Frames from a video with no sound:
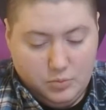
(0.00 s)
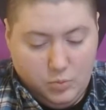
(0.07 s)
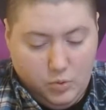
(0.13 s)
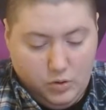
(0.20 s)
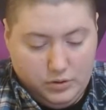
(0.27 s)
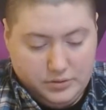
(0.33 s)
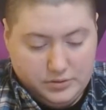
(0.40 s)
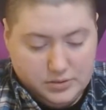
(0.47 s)

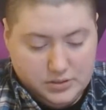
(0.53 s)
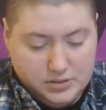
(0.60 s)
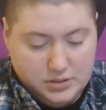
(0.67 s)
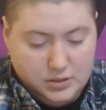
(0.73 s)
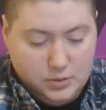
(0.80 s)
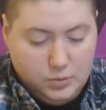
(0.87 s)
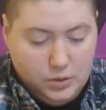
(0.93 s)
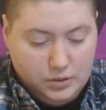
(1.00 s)
warns,
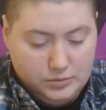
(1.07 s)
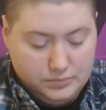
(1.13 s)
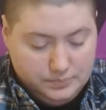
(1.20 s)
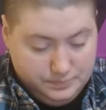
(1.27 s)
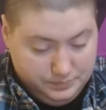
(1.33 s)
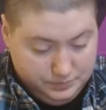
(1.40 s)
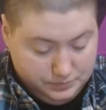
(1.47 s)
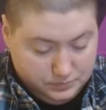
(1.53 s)
quote,
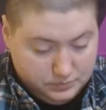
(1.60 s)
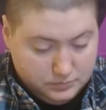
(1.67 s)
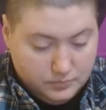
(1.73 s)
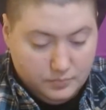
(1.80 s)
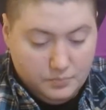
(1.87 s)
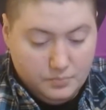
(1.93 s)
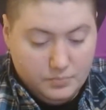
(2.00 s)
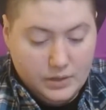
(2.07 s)

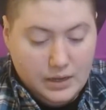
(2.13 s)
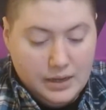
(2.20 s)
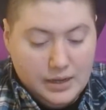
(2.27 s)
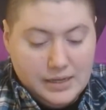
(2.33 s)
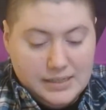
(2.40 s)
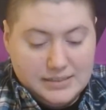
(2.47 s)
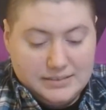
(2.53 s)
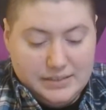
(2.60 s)

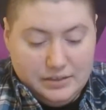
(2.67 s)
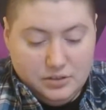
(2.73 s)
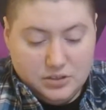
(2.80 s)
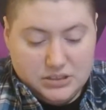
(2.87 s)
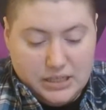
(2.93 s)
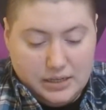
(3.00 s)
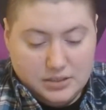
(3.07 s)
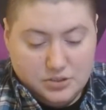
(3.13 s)

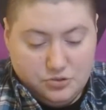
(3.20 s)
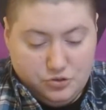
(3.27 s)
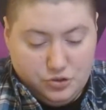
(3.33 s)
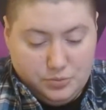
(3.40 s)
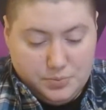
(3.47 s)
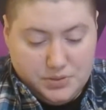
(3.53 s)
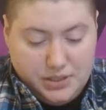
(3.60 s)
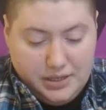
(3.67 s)
single-sex
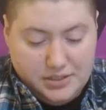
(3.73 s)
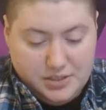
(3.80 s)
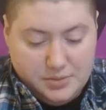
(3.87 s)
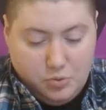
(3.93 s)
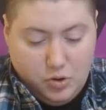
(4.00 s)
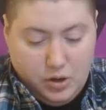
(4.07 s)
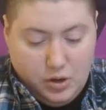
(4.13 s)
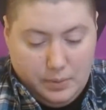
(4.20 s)
groups can
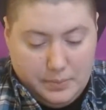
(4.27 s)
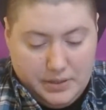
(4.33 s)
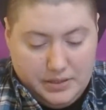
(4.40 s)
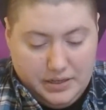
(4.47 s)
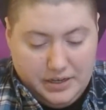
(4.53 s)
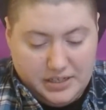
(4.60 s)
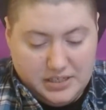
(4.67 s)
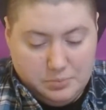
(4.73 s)
support women
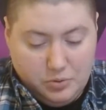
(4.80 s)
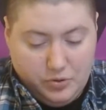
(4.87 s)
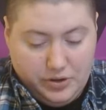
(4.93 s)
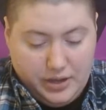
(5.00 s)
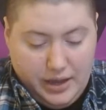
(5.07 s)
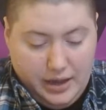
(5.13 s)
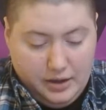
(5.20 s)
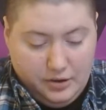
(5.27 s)
in
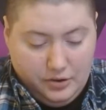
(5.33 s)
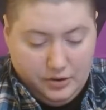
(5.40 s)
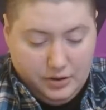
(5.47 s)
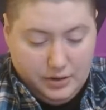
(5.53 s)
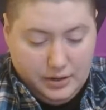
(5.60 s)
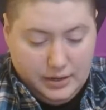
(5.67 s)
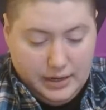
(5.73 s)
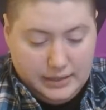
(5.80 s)
exploring anger.
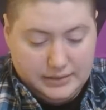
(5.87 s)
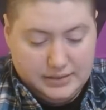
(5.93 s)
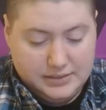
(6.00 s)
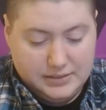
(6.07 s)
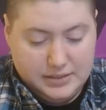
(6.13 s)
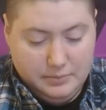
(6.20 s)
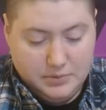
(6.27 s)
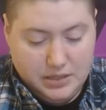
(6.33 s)
At the
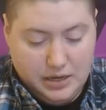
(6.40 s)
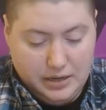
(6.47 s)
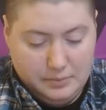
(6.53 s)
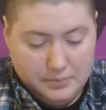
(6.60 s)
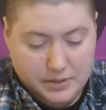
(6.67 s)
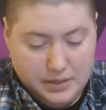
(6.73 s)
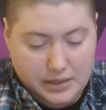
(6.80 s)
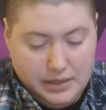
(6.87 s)
same
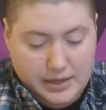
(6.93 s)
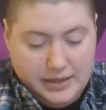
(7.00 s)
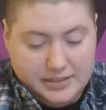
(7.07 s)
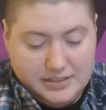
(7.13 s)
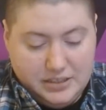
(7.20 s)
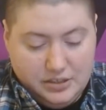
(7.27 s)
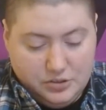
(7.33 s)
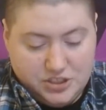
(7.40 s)
time,
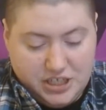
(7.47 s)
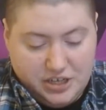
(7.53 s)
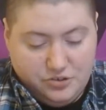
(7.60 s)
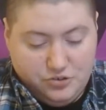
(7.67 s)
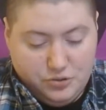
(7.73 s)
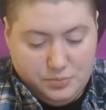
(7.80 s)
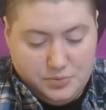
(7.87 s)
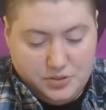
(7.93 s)
single-sex
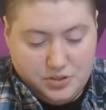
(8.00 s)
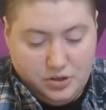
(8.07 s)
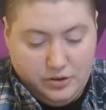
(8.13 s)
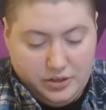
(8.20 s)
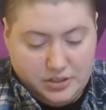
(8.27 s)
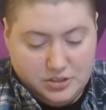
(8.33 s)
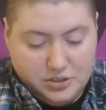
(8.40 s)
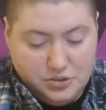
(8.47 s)
groups are
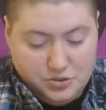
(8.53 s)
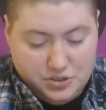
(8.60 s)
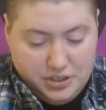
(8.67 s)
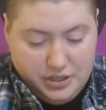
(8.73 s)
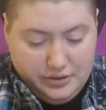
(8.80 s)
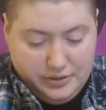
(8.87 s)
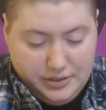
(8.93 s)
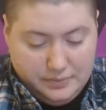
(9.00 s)

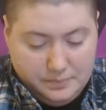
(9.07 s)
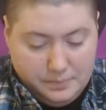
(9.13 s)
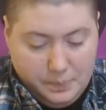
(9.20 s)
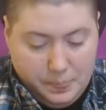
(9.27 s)
exclusionary.